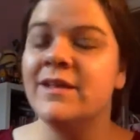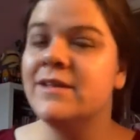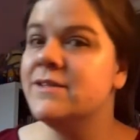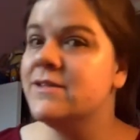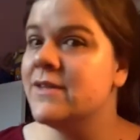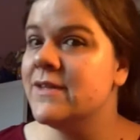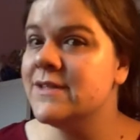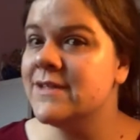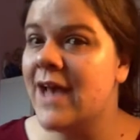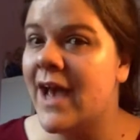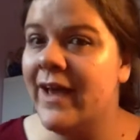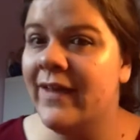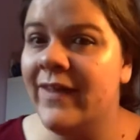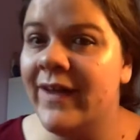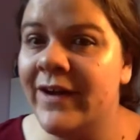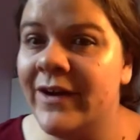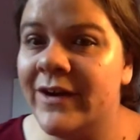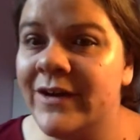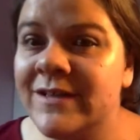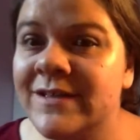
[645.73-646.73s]
So this
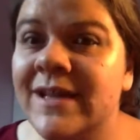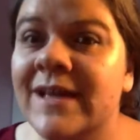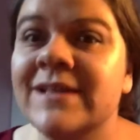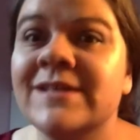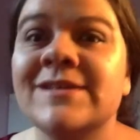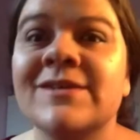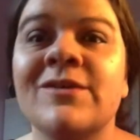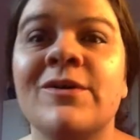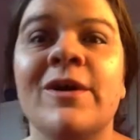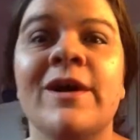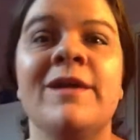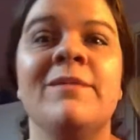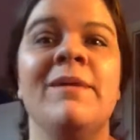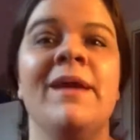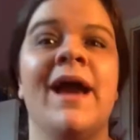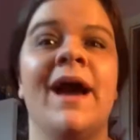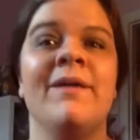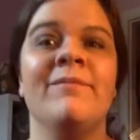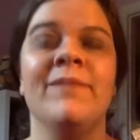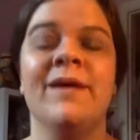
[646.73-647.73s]
eyeliner is nice and
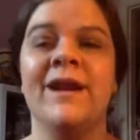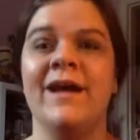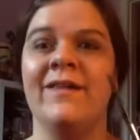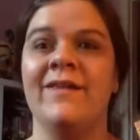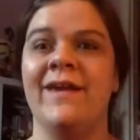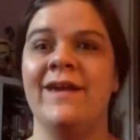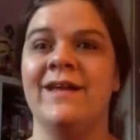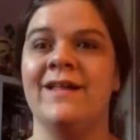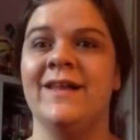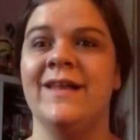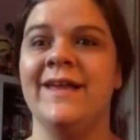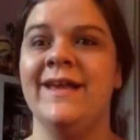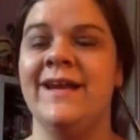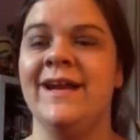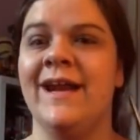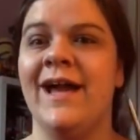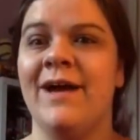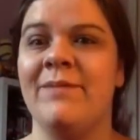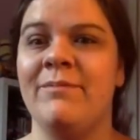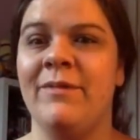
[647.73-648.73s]
creamy. I'm gonna, like, clean
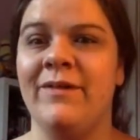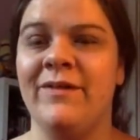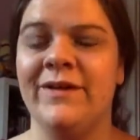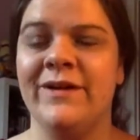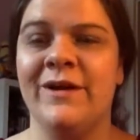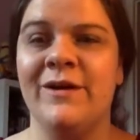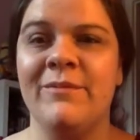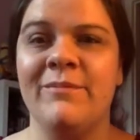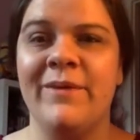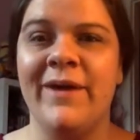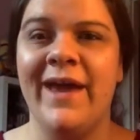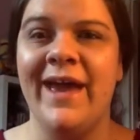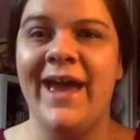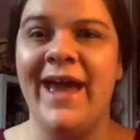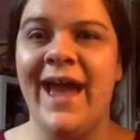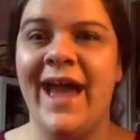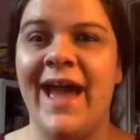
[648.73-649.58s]
it up a little bit,